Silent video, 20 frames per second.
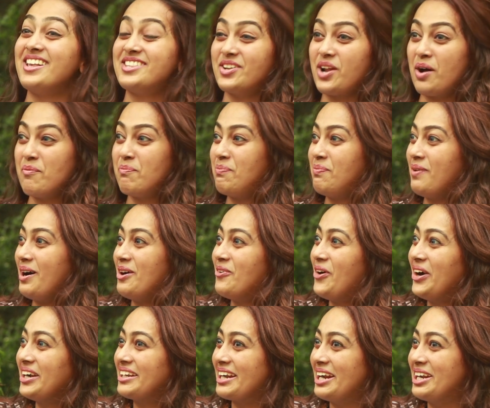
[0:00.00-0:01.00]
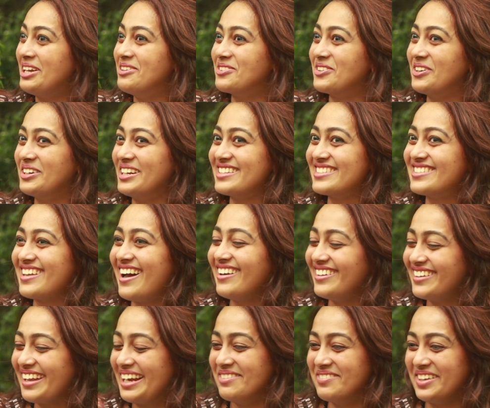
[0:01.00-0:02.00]
I said, Appa, what kind of role is
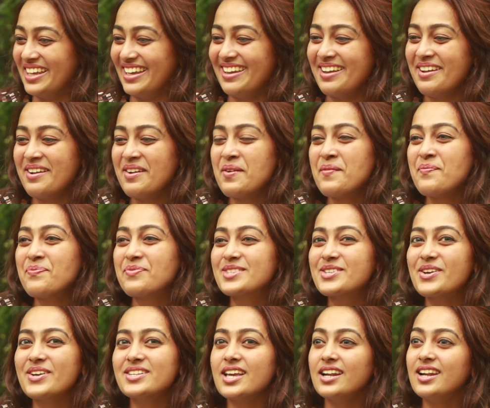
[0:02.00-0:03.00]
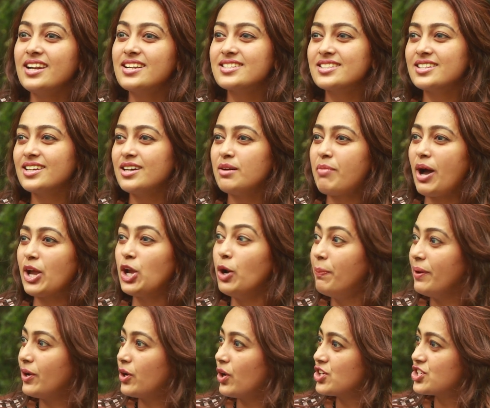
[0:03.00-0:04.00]
that? Tell me. So he said it is a
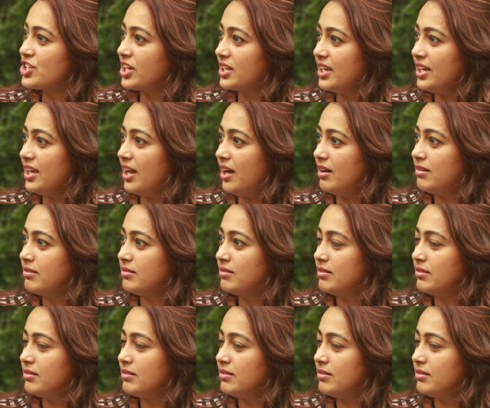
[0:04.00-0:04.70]
biopic on Shakila.